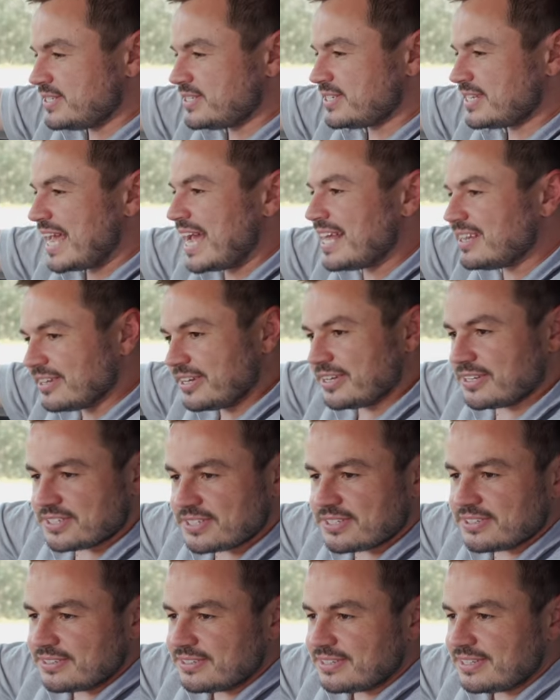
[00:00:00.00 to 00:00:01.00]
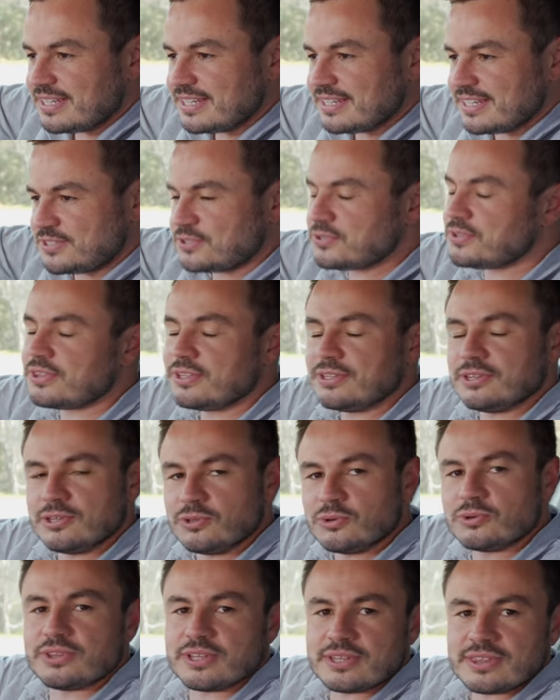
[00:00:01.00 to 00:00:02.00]
It's elegant. I think that's the
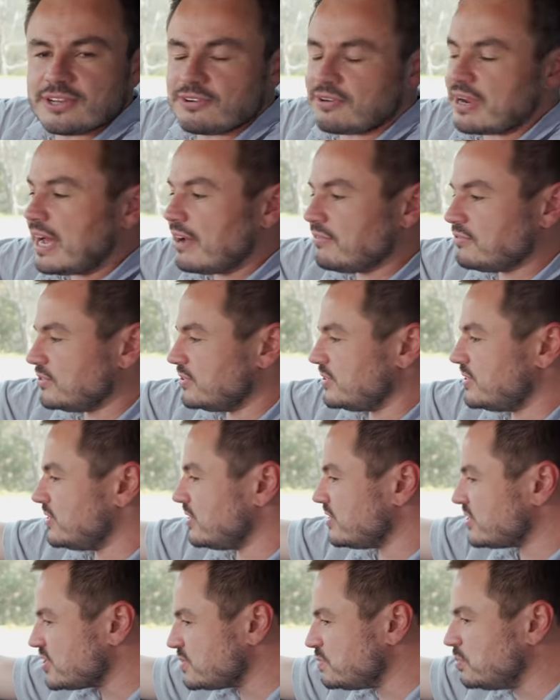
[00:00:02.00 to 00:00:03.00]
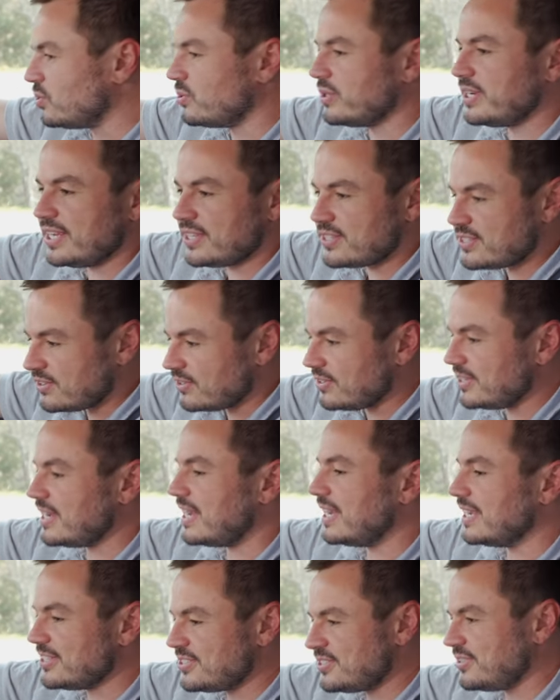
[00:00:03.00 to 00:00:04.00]
look that they're after. It's not sporty, it's not
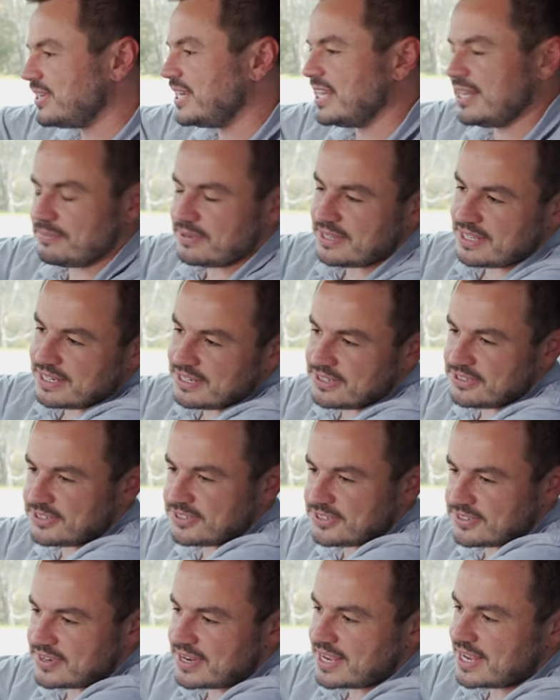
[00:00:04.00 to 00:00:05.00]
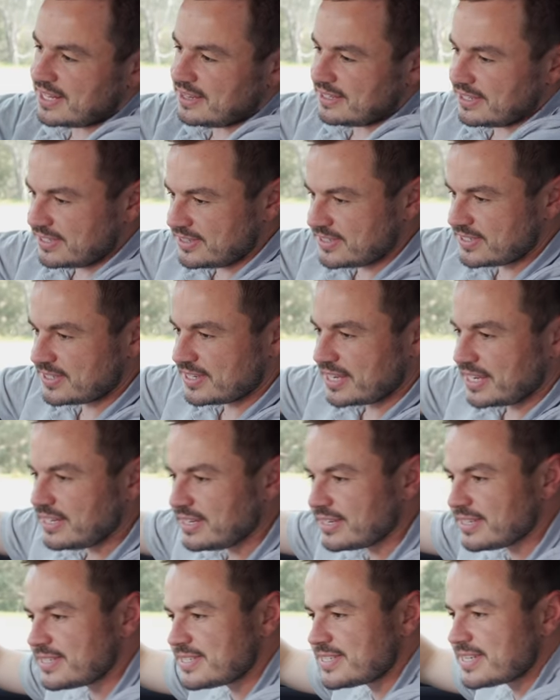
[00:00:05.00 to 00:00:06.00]
young, it's not hip, it is just elegance. And
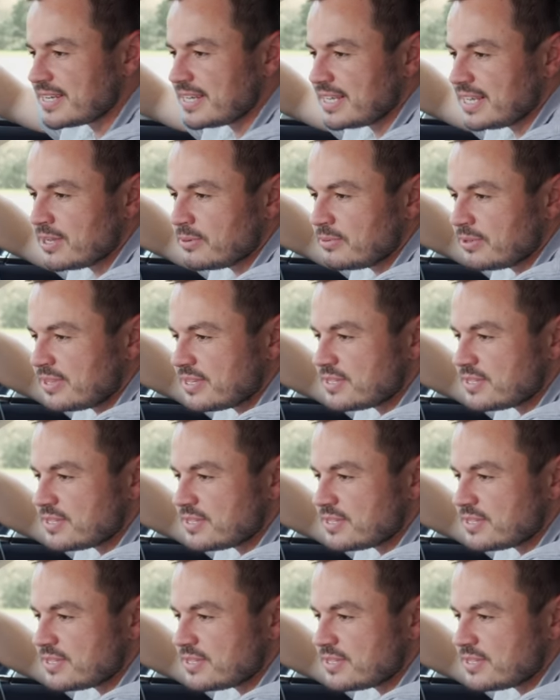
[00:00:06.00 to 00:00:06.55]
you can see here with